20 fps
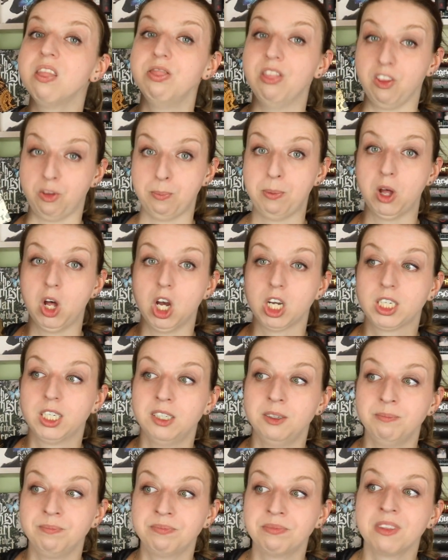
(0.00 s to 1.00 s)
this
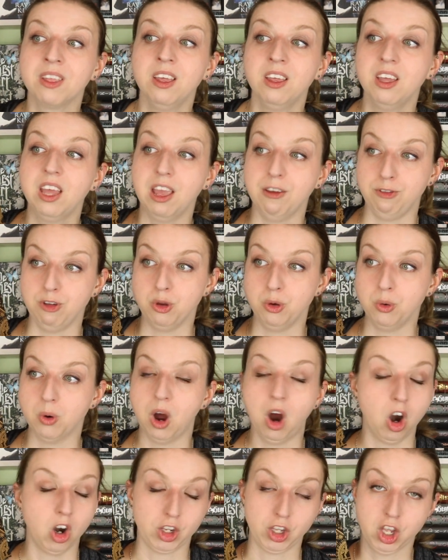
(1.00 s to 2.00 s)
book if you
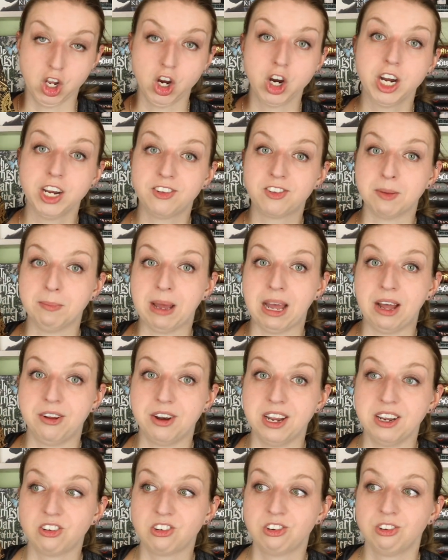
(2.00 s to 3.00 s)
are curious about
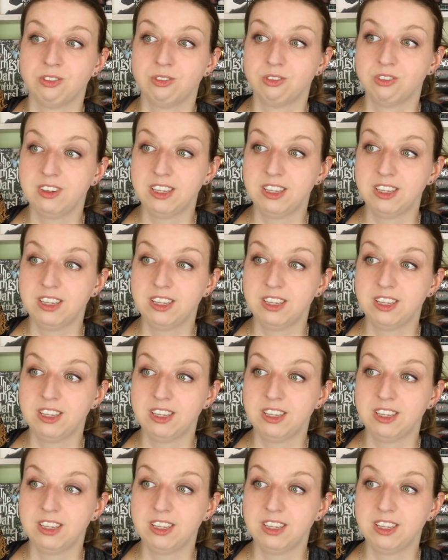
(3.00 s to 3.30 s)
it,